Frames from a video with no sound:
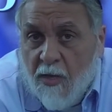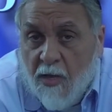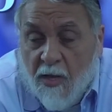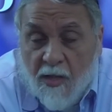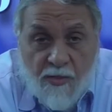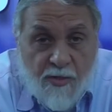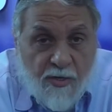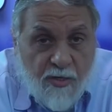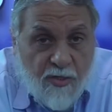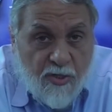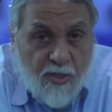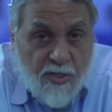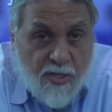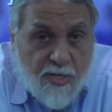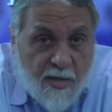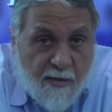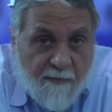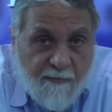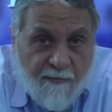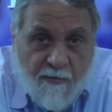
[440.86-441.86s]
And there's
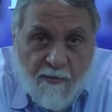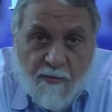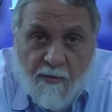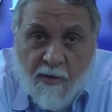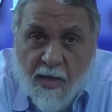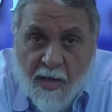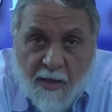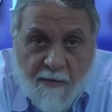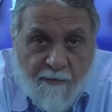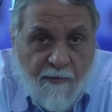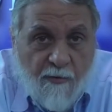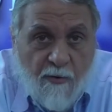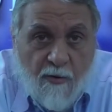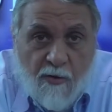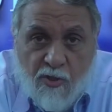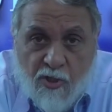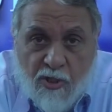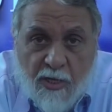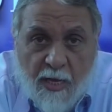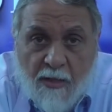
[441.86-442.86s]
never, ever a
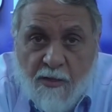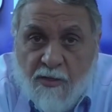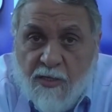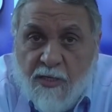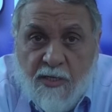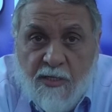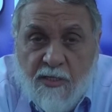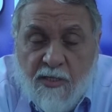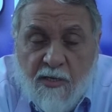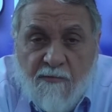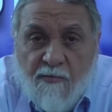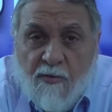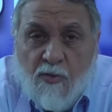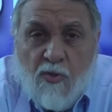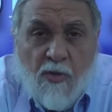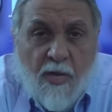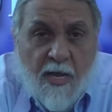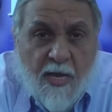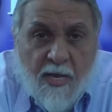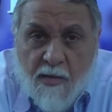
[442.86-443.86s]
challenge that is given
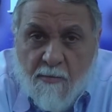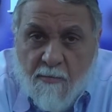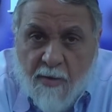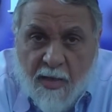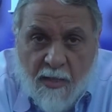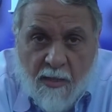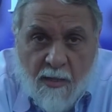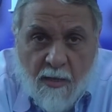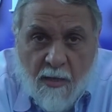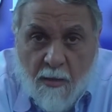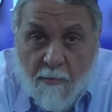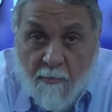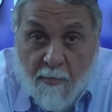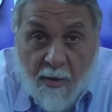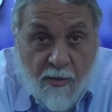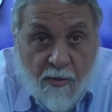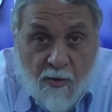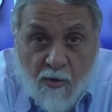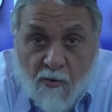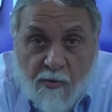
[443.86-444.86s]
to any man
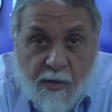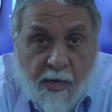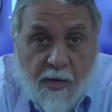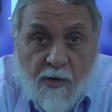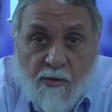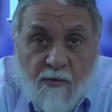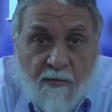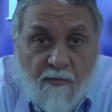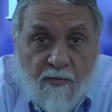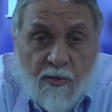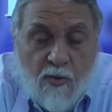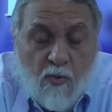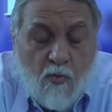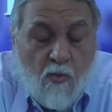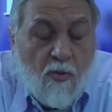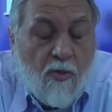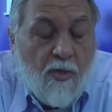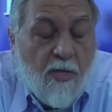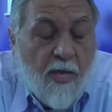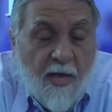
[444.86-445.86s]
by the creator of this
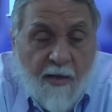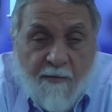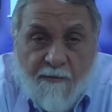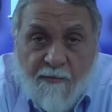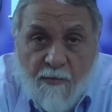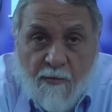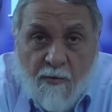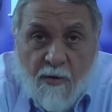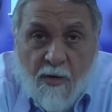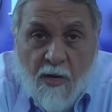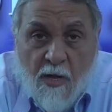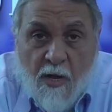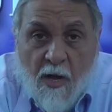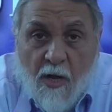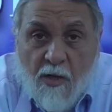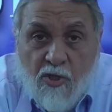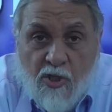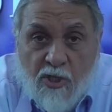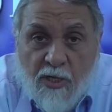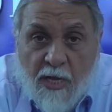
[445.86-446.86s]
world, ever,
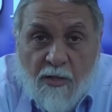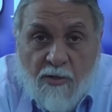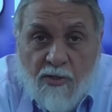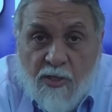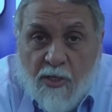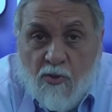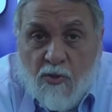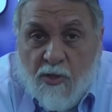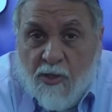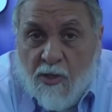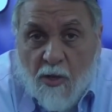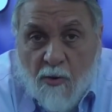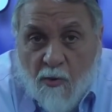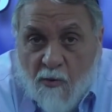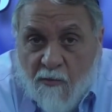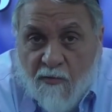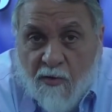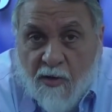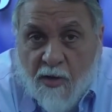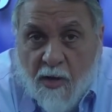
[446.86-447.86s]
a challenge that you cannot
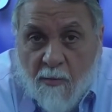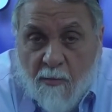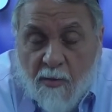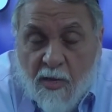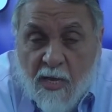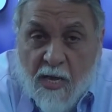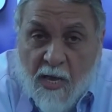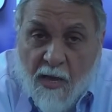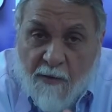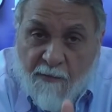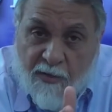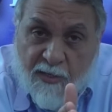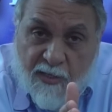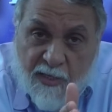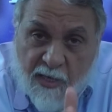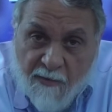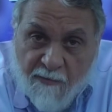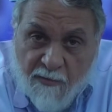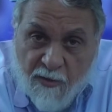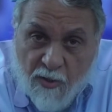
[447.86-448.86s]
overcome. If it's
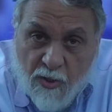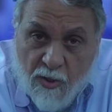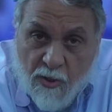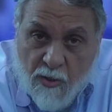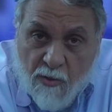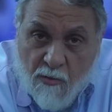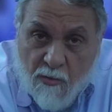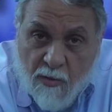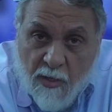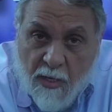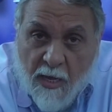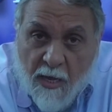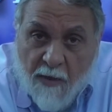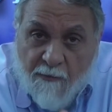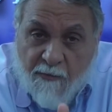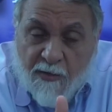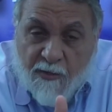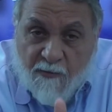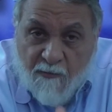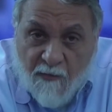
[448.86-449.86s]
given to you,
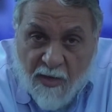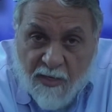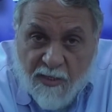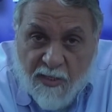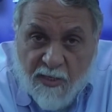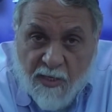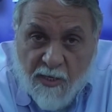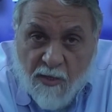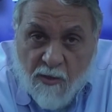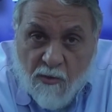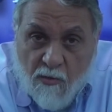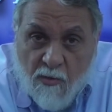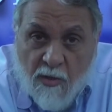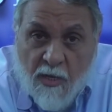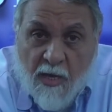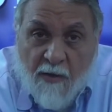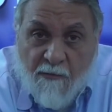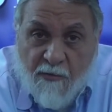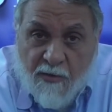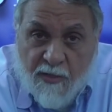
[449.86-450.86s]
if it's facing you,
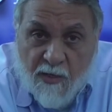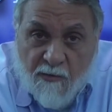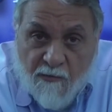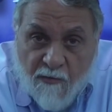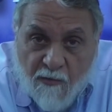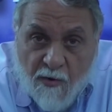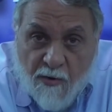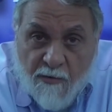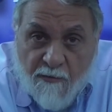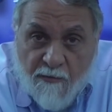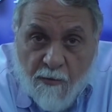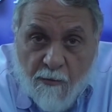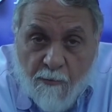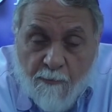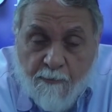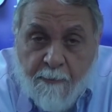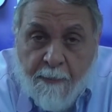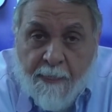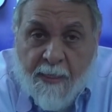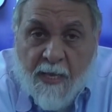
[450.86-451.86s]
if it's in front of you,
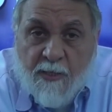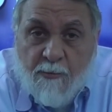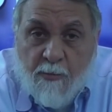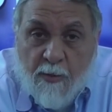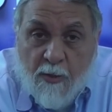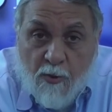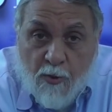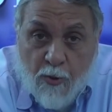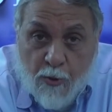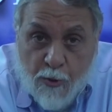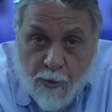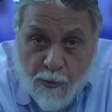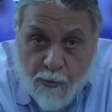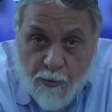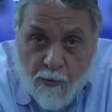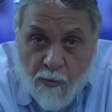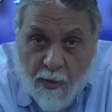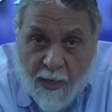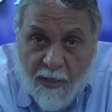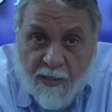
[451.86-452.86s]
it's because
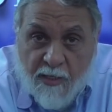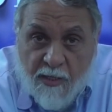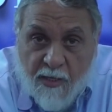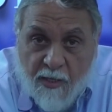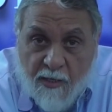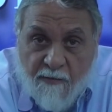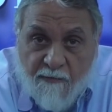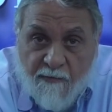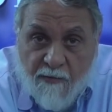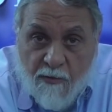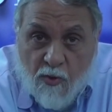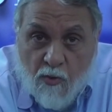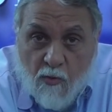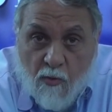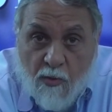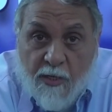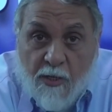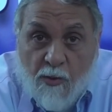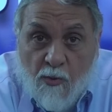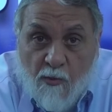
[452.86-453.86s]
you, as an
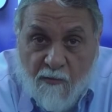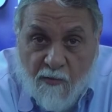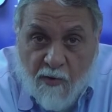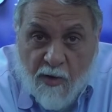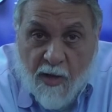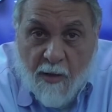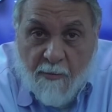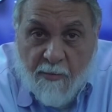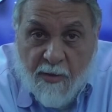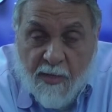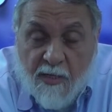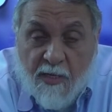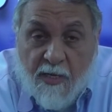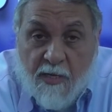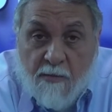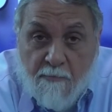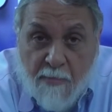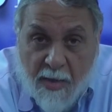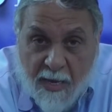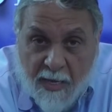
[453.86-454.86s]
individual, can overcome it,
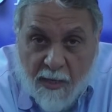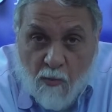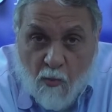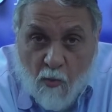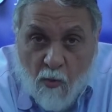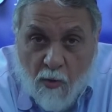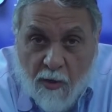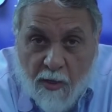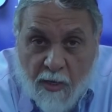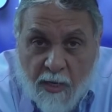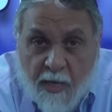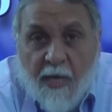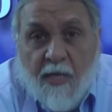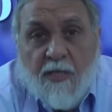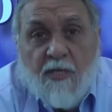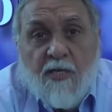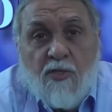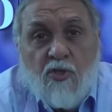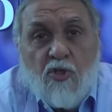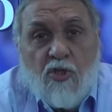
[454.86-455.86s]
can make it work,
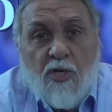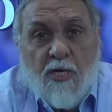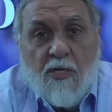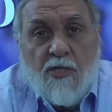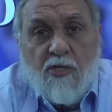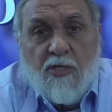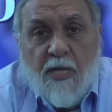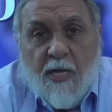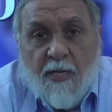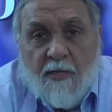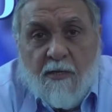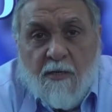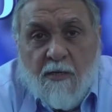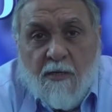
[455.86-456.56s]
and can change that.